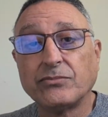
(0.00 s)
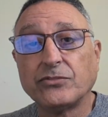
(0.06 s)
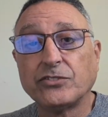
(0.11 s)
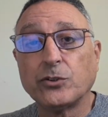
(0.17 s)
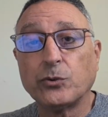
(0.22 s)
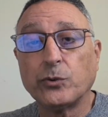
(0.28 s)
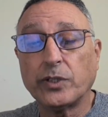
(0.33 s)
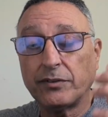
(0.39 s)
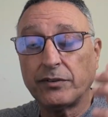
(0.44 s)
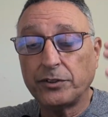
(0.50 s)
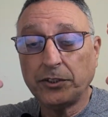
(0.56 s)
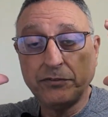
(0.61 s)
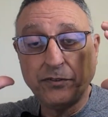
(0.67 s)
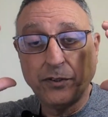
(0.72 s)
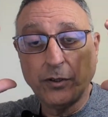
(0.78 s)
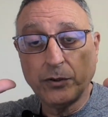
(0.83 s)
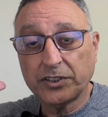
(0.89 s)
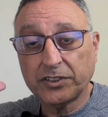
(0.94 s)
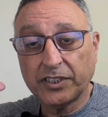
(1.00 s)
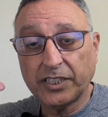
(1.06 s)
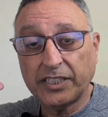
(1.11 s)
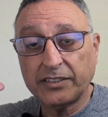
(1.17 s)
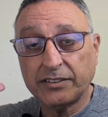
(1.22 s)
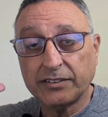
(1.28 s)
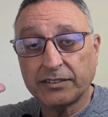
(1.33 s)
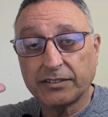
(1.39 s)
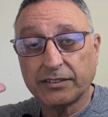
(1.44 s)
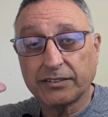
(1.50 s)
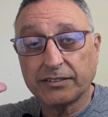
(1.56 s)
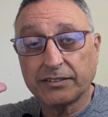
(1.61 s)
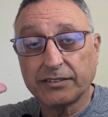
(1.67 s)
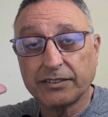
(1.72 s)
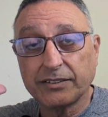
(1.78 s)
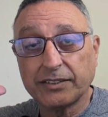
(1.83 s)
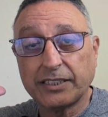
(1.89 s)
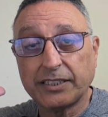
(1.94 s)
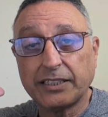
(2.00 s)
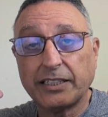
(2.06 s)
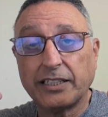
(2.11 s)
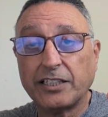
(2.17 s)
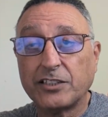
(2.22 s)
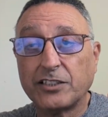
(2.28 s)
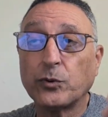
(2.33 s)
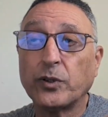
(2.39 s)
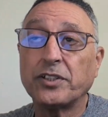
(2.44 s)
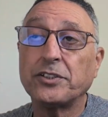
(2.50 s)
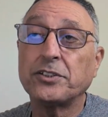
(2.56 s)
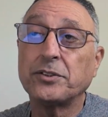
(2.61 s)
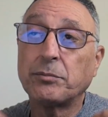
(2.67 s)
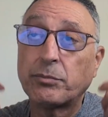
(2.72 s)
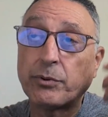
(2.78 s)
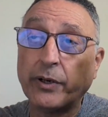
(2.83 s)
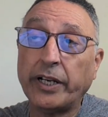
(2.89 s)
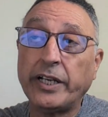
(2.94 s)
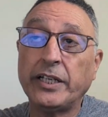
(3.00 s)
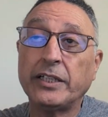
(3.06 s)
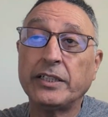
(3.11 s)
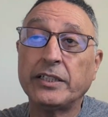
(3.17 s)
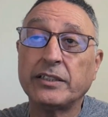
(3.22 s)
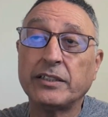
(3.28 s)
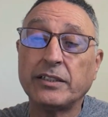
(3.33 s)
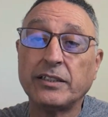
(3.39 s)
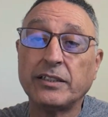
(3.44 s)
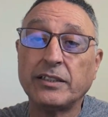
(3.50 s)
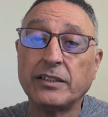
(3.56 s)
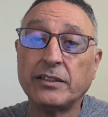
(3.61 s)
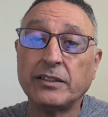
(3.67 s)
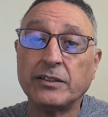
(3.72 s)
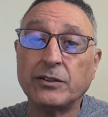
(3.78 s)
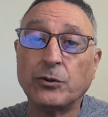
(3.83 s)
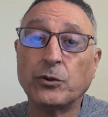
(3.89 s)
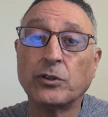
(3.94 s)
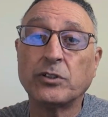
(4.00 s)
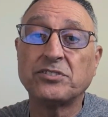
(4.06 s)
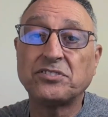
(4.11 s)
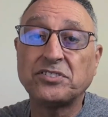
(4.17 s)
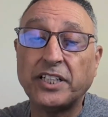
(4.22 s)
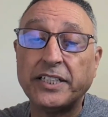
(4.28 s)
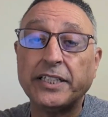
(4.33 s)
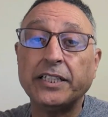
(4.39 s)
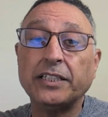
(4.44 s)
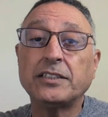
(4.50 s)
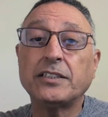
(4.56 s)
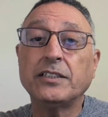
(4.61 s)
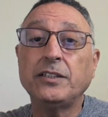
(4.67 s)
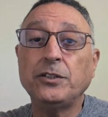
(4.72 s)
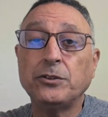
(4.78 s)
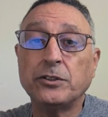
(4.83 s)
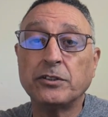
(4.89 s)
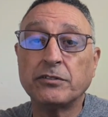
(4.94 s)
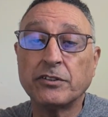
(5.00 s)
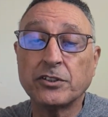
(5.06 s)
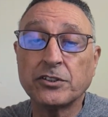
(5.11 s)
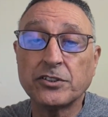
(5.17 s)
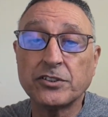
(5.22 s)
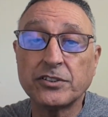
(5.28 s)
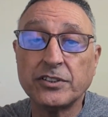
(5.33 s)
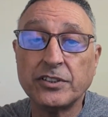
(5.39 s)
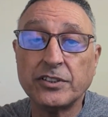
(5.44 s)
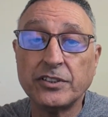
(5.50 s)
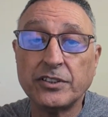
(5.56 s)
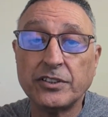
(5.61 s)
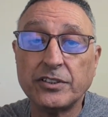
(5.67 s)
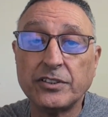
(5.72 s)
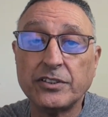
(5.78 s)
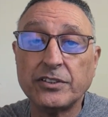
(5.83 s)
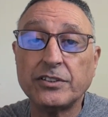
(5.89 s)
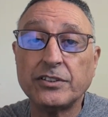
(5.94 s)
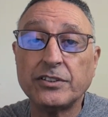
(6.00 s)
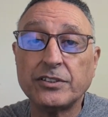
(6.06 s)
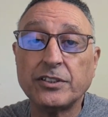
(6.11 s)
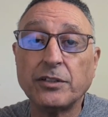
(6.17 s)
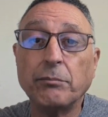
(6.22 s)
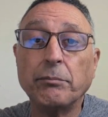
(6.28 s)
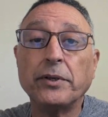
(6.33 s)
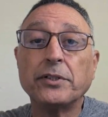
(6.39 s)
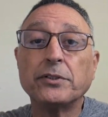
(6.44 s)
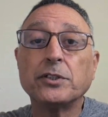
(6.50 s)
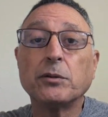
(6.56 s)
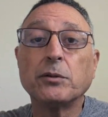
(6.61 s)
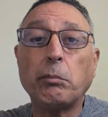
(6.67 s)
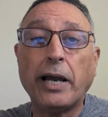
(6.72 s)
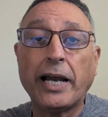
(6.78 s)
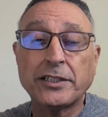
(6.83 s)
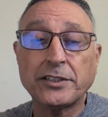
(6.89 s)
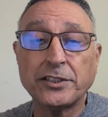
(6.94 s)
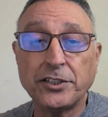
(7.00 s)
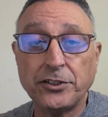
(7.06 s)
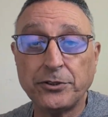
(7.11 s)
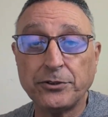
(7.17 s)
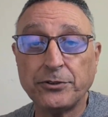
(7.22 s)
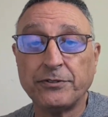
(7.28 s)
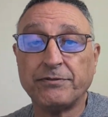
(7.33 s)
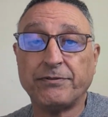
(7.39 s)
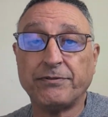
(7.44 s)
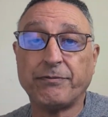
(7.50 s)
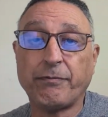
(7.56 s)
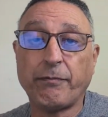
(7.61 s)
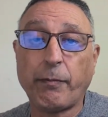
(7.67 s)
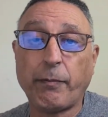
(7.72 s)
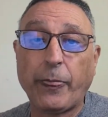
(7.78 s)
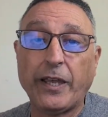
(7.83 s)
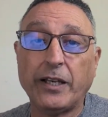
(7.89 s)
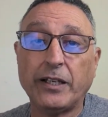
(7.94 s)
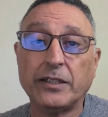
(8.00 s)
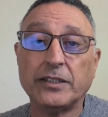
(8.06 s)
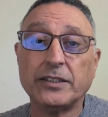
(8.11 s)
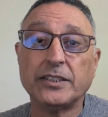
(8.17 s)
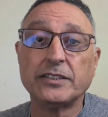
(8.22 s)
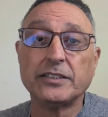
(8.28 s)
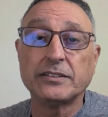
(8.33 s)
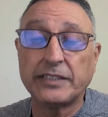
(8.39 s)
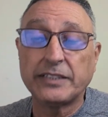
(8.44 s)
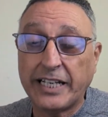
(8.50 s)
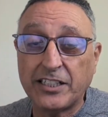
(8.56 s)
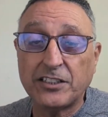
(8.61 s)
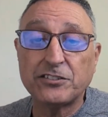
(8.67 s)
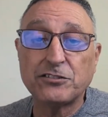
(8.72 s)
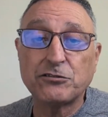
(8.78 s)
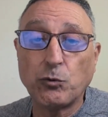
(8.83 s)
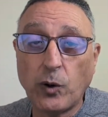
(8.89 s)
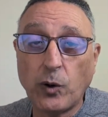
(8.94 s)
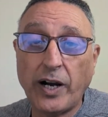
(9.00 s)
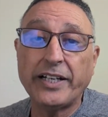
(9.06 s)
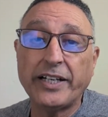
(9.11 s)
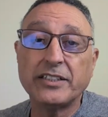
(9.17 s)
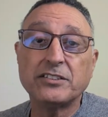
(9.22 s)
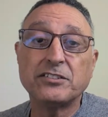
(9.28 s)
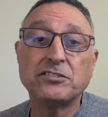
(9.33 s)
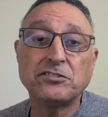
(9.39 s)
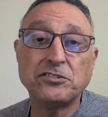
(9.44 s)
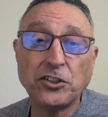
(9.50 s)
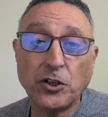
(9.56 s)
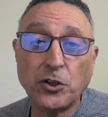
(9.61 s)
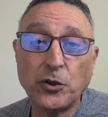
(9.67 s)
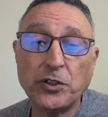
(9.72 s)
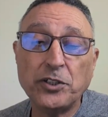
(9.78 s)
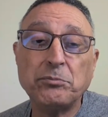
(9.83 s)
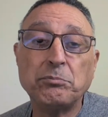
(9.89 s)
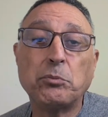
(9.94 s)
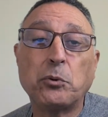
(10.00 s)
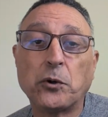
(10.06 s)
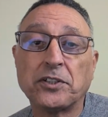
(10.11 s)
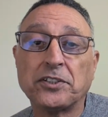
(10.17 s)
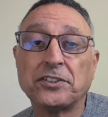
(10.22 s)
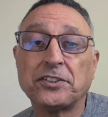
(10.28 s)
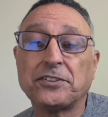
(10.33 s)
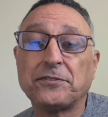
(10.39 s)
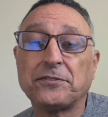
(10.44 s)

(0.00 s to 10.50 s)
So whatever you focus on is what you're praying or sending to the universe to mirror back to you. That's why it's so important